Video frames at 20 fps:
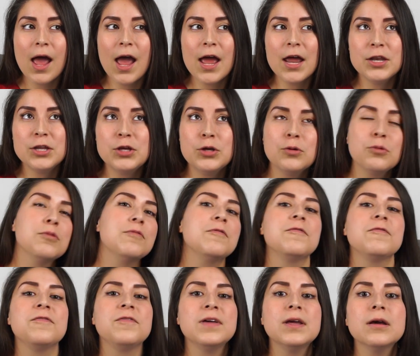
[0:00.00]
and you
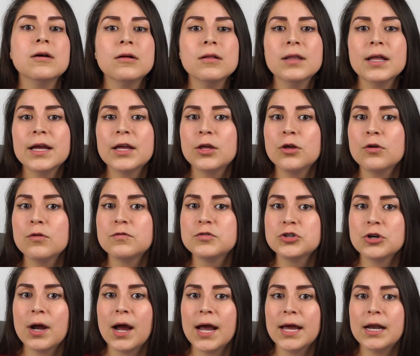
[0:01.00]
feel like you've
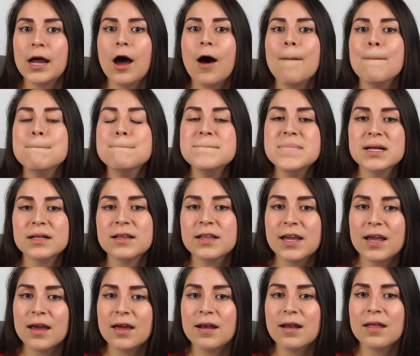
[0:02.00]
tried a
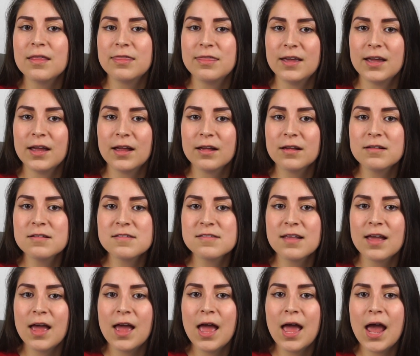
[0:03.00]
million
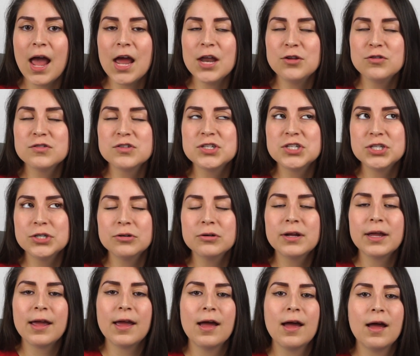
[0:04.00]
things and you still
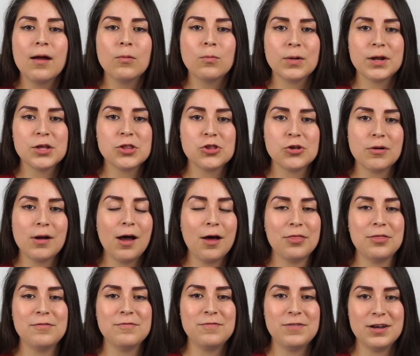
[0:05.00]
can't reach your
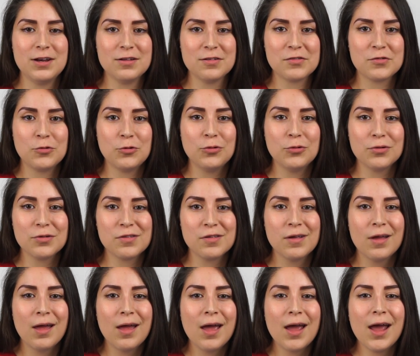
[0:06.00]
health and fitness
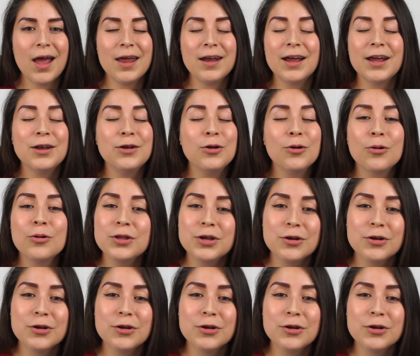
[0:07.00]
goals. And I know